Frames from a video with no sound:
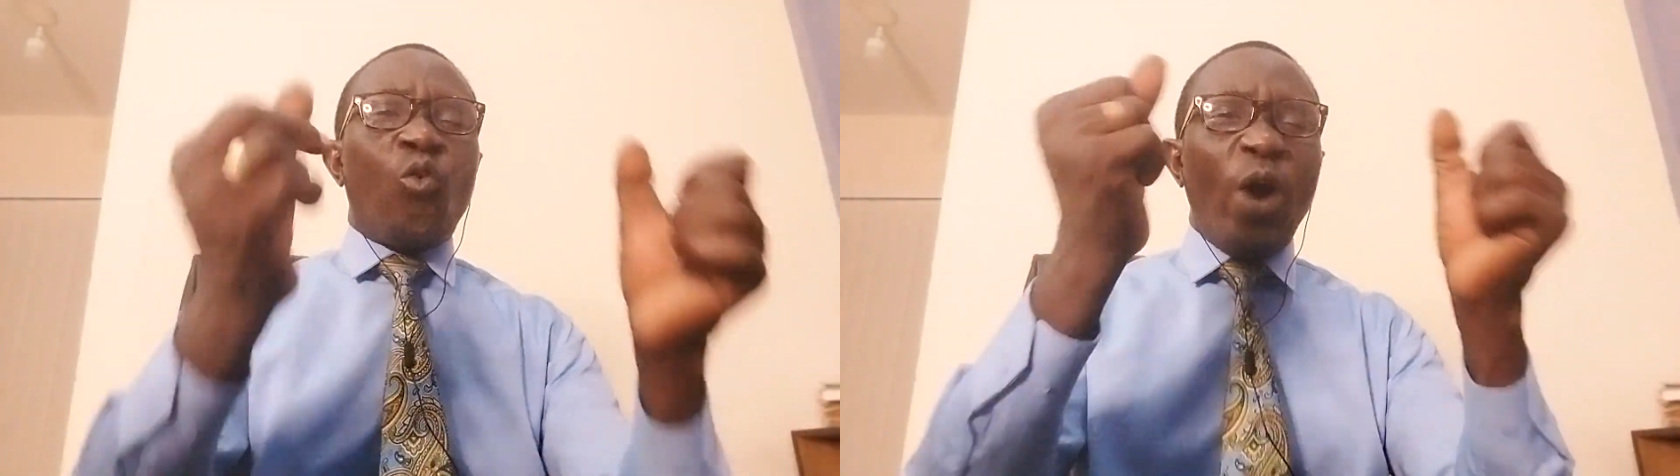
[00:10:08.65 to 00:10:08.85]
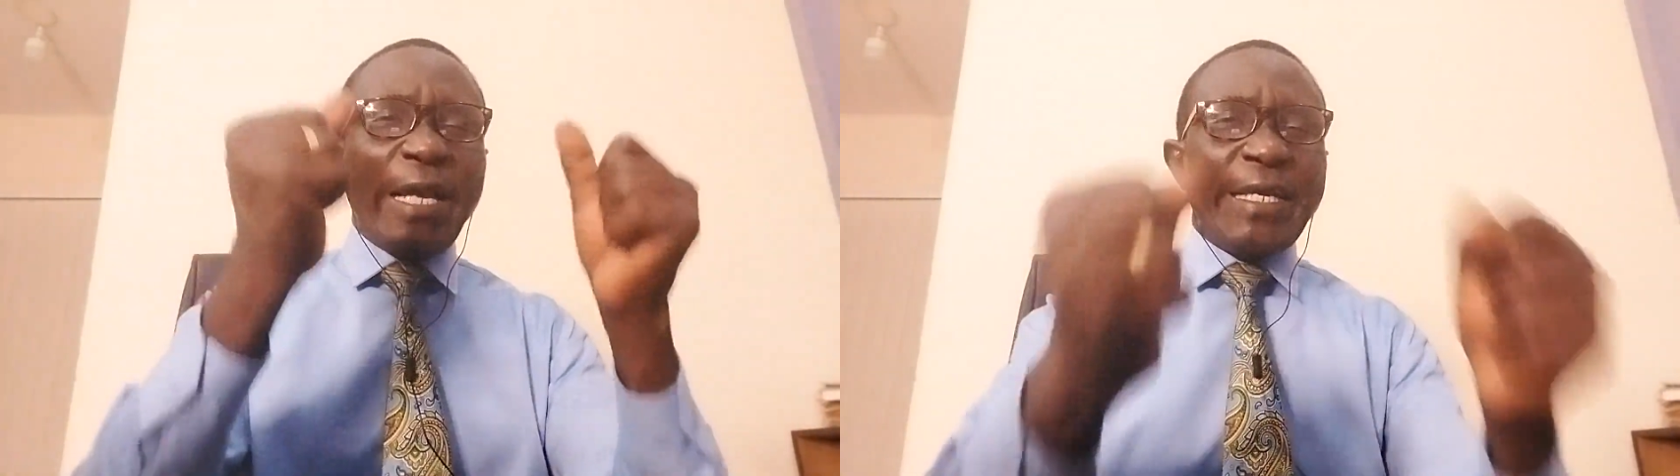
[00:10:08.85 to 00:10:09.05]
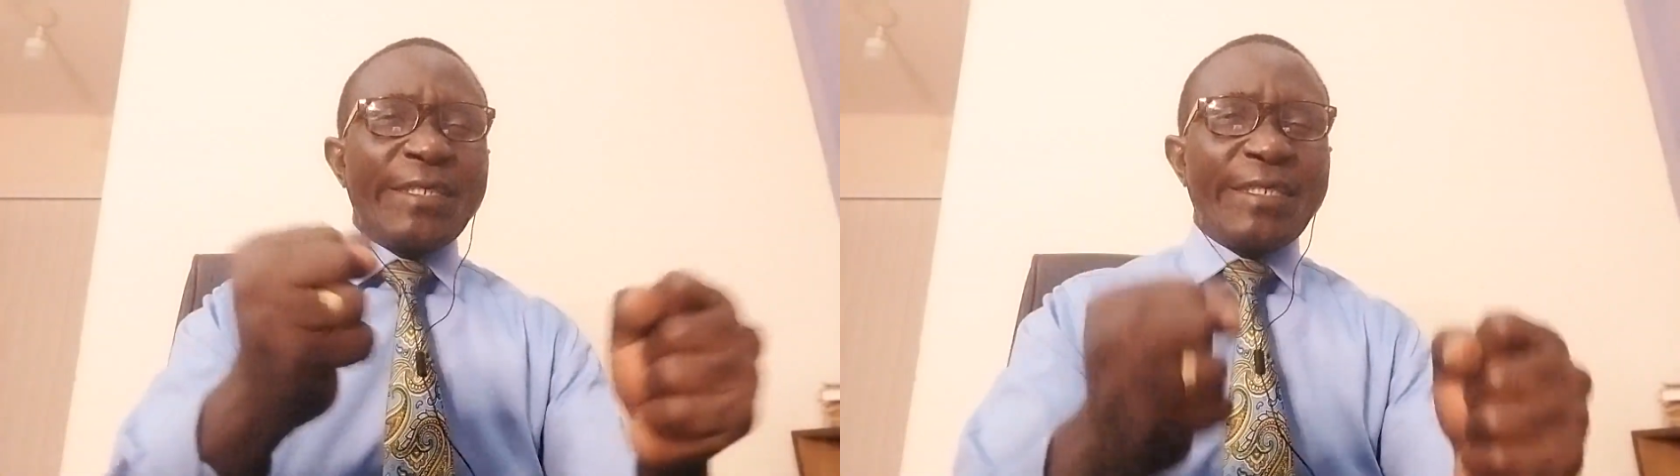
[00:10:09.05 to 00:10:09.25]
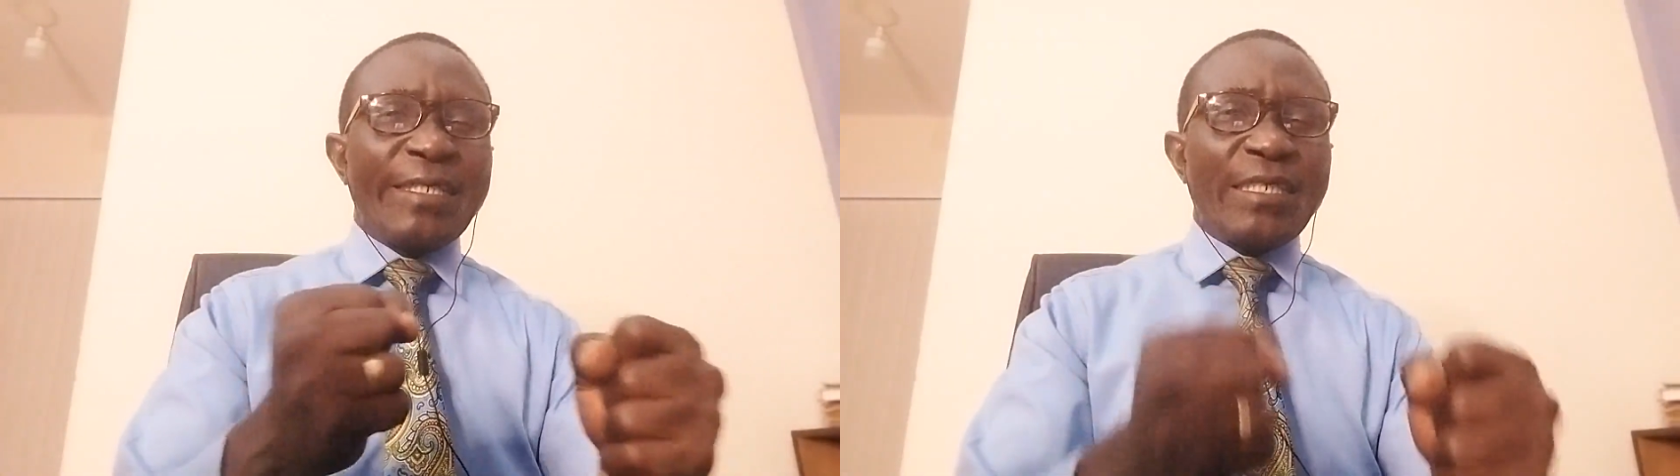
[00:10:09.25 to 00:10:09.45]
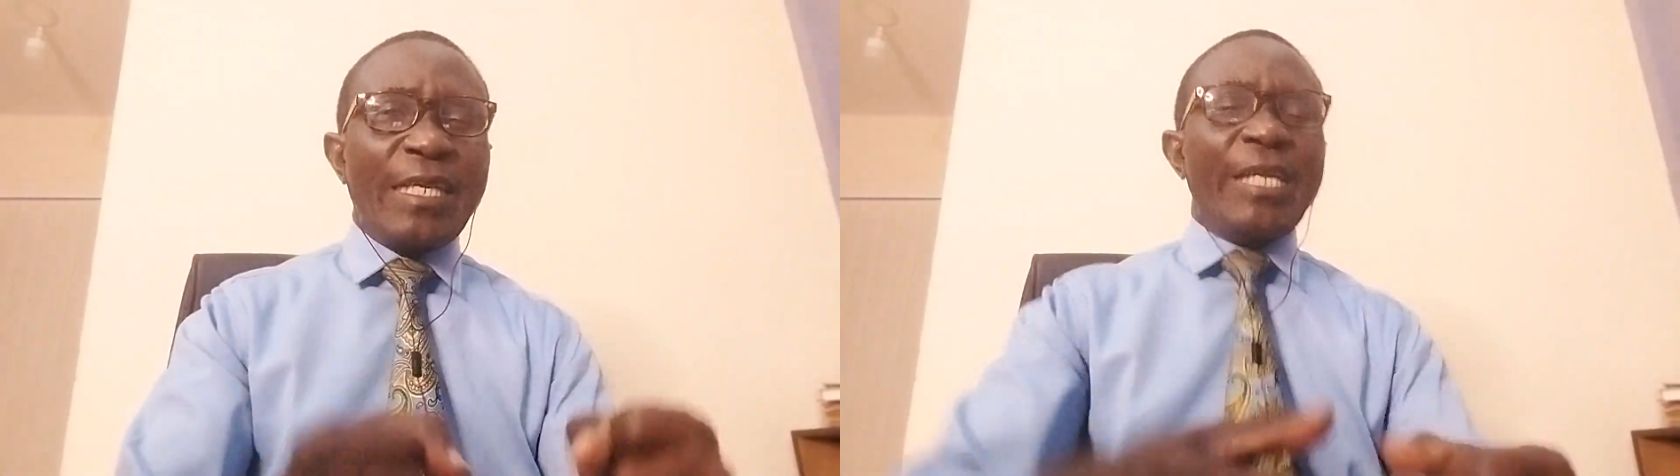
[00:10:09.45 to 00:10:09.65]

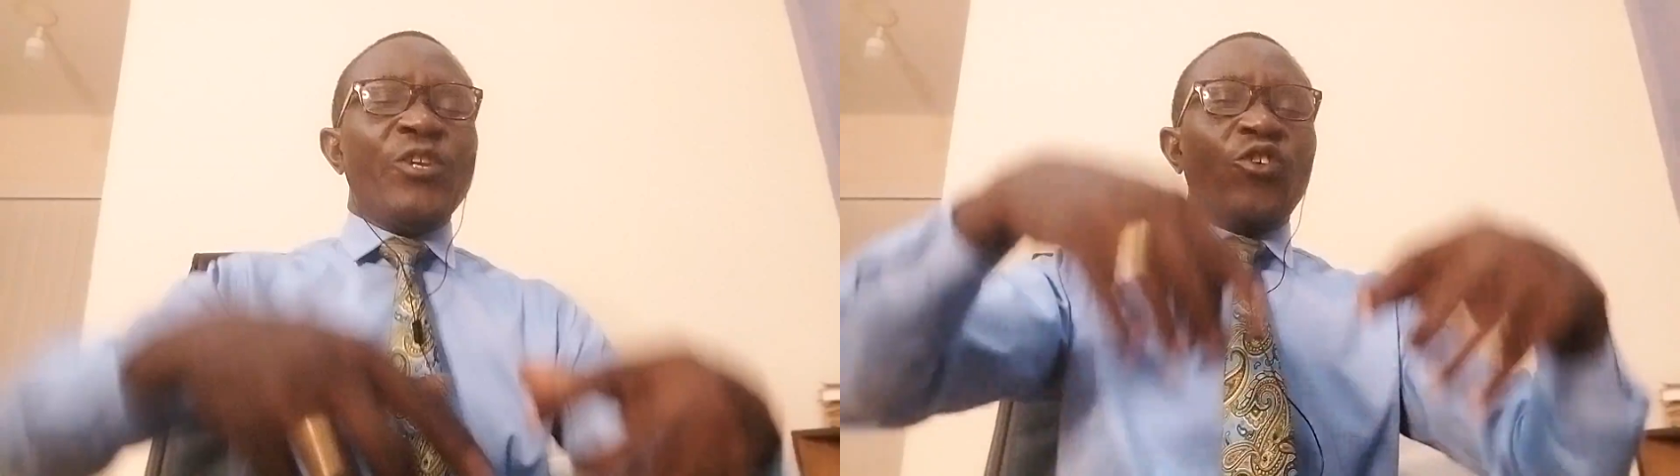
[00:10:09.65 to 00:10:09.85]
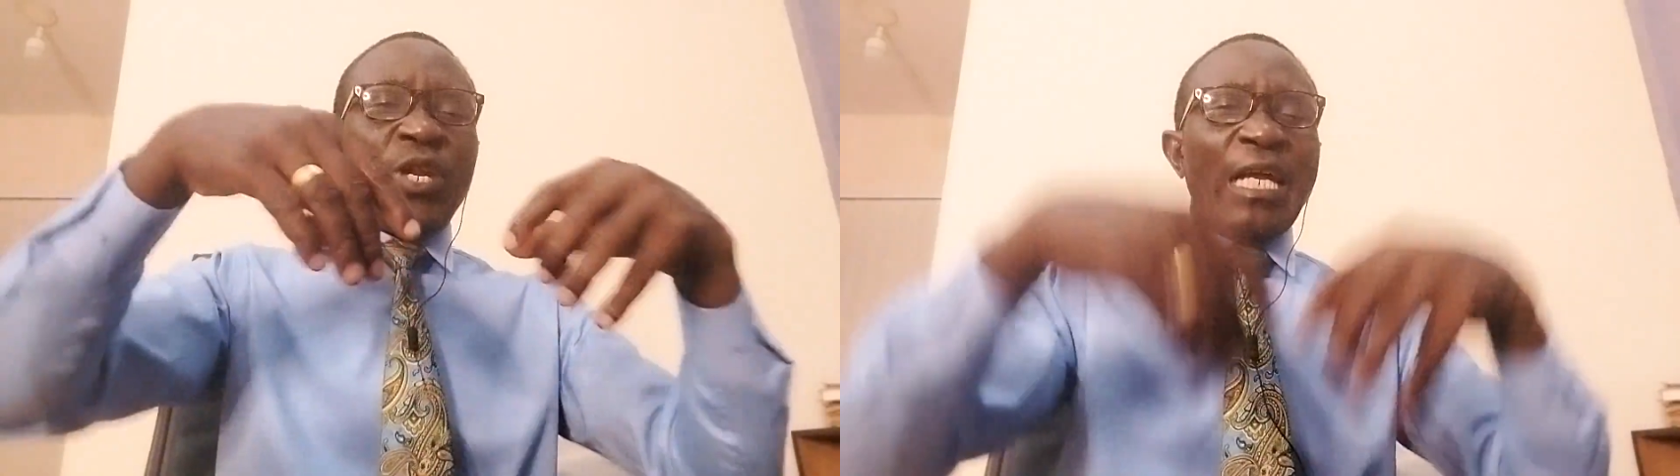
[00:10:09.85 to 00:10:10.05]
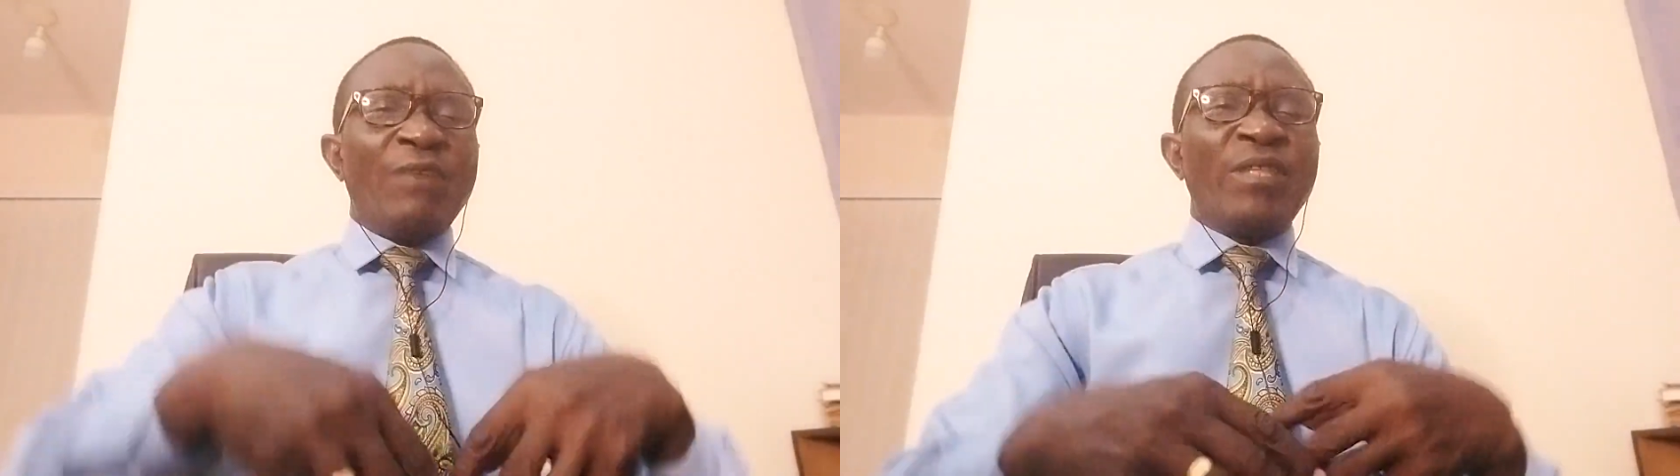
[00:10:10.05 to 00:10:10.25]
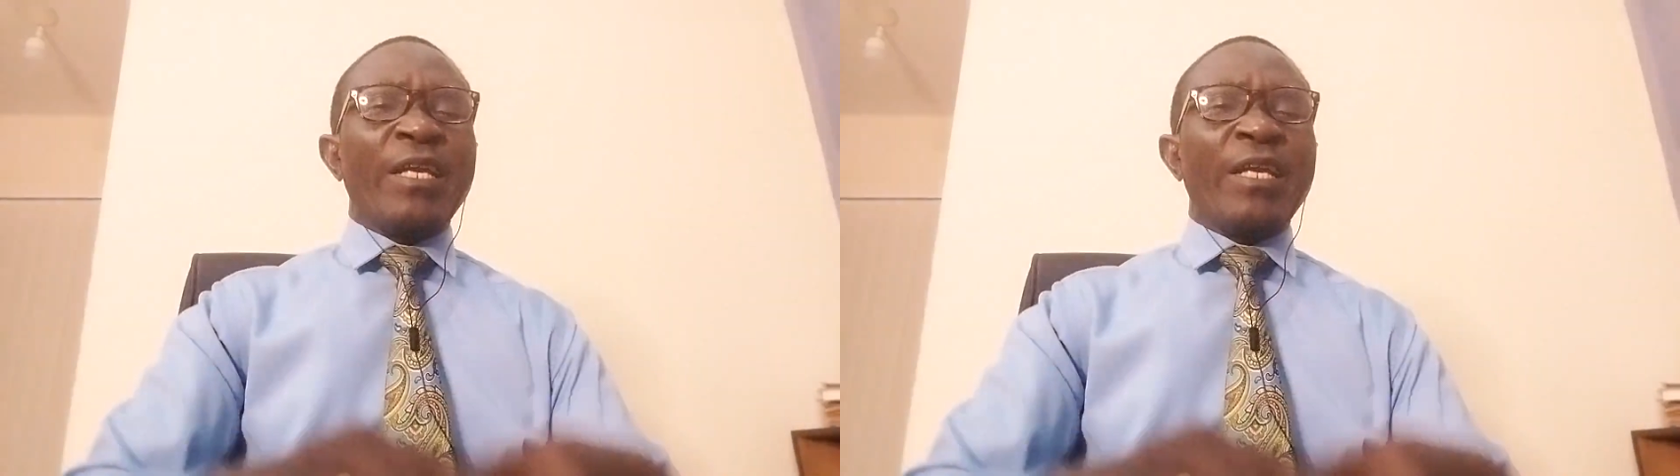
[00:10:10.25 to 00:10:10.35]
quietness in your life.